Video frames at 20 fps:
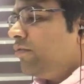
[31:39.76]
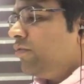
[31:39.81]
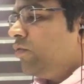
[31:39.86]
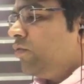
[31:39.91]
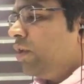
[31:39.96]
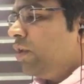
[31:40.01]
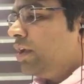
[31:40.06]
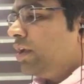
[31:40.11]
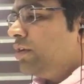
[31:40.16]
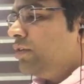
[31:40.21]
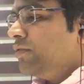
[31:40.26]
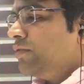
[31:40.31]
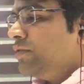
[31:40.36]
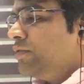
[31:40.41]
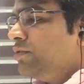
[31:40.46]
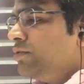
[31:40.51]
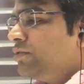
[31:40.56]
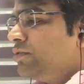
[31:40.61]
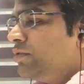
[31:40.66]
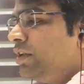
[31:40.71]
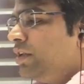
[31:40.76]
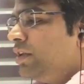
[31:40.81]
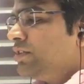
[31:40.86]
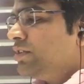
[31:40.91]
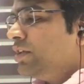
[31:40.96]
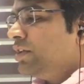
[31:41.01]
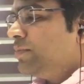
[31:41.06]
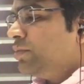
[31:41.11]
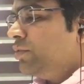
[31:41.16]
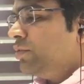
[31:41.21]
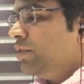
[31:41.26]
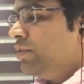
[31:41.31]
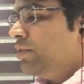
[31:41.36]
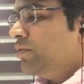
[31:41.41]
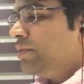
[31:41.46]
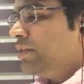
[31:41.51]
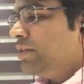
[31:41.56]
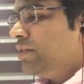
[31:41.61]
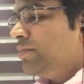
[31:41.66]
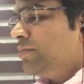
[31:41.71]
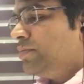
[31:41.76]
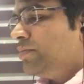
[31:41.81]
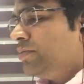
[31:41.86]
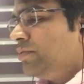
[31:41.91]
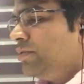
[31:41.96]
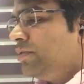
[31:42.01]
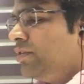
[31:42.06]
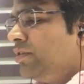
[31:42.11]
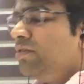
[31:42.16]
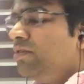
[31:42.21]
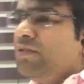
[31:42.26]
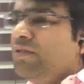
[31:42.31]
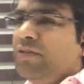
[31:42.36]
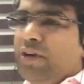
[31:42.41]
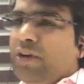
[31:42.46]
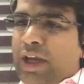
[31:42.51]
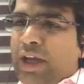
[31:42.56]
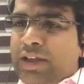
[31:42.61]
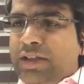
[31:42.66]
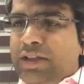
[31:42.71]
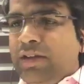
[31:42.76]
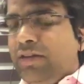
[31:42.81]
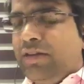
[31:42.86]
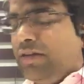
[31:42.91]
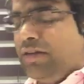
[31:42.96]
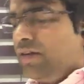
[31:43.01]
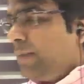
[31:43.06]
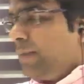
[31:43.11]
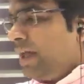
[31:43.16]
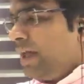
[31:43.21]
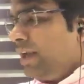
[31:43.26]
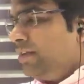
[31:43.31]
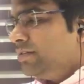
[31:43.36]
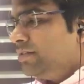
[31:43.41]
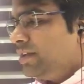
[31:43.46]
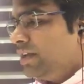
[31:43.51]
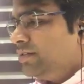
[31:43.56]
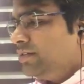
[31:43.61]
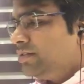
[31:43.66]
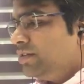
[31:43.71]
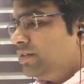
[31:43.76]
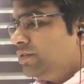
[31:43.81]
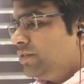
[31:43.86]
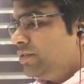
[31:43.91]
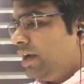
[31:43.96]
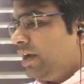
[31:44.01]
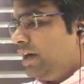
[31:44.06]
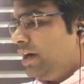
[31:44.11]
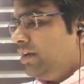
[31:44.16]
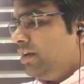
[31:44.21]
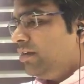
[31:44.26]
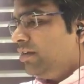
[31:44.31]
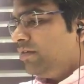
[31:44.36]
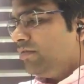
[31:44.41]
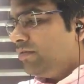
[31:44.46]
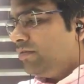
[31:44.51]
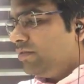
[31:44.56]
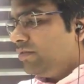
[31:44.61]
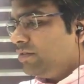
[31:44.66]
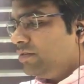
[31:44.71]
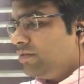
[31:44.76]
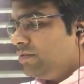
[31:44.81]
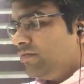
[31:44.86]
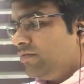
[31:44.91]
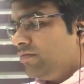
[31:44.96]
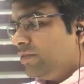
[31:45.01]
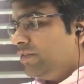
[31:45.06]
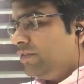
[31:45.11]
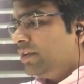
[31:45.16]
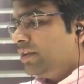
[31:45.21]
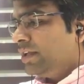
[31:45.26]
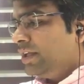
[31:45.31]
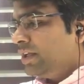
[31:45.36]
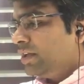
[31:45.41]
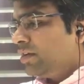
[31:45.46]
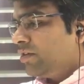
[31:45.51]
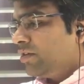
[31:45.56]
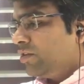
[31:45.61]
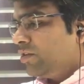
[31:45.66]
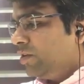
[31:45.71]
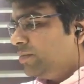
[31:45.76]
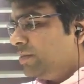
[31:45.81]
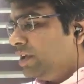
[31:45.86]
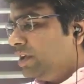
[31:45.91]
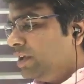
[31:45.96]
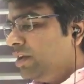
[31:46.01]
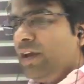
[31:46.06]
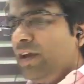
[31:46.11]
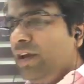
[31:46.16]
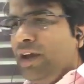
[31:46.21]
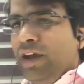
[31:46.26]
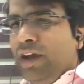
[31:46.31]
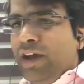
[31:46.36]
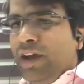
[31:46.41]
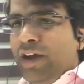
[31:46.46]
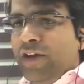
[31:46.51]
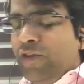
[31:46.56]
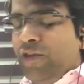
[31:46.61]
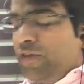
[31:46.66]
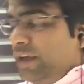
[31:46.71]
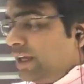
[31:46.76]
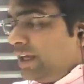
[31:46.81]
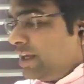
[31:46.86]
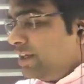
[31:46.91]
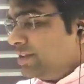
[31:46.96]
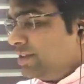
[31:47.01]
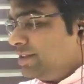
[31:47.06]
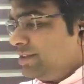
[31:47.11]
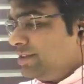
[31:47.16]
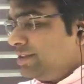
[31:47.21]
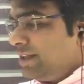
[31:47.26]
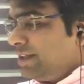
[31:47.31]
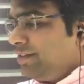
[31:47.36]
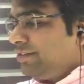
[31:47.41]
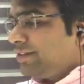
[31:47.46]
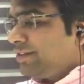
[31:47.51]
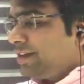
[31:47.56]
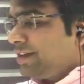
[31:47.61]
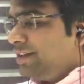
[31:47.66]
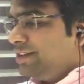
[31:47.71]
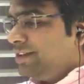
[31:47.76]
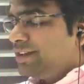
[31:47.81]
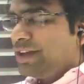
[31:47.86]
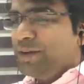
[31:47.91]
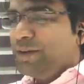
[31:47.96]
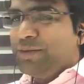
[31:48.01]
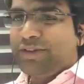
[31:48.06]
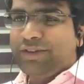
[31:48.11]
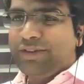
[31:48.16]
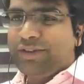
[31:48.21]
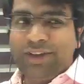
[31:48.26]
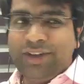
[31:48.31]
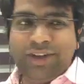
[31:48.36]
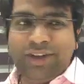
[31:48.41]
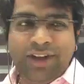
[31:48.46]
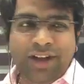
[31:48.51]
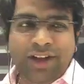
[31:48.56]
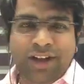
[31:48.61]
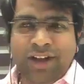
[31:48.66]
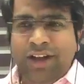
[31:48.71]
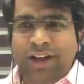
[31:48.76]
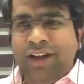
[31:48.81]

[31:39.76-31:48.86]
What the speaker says: what are your views on exit poll and opinion poll? I think a balanced answer you had. Even gig economy, weaknesses and strength. I would say